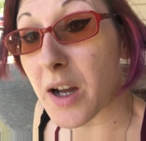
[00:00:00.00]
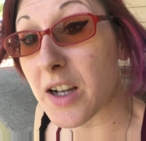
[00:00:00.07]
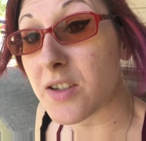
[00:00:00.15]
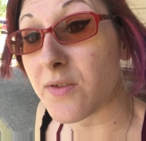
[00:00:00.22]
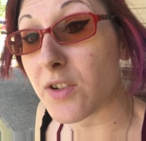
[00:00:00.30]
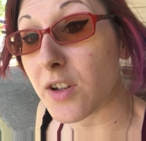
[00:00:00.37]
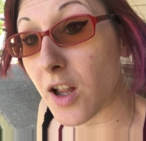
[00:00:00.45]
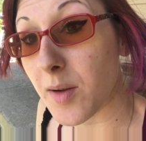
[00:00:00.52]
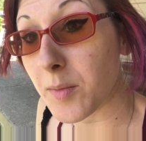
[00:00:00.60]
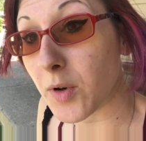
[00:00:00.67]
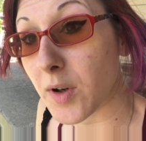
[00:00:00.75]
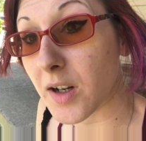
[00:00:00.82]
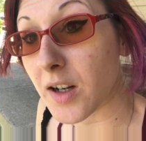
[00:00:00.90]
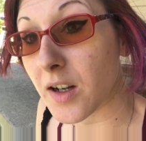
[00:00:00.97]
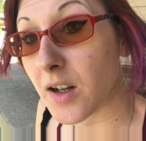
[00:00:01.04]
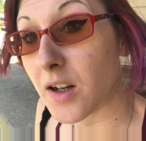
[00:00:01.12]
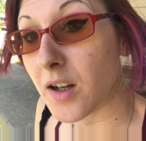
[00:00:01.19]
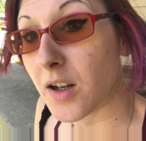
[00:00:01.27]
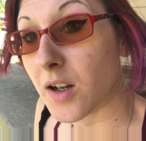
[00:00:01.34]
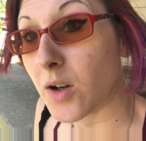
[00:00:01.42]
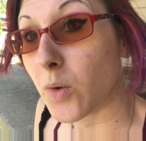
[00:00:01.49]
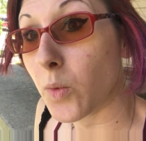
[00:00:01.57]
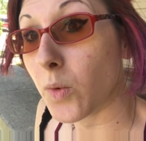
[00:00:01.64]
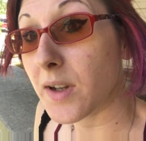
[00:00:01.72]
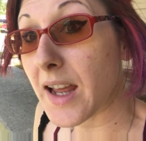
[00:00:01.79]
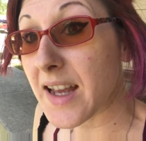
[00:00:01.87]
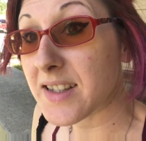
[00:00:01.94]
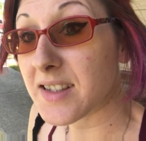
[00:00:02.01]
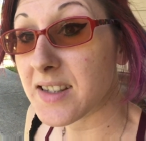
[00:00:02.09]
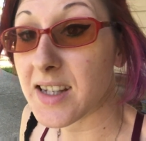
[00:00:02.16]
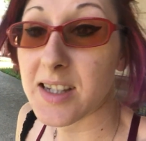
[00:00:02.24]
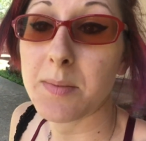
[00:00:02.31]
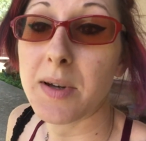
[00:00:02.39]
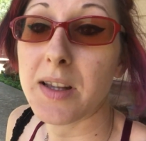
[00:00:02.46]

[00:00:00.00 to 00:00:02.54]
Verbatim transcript: bucks for the lawnmower when it has a six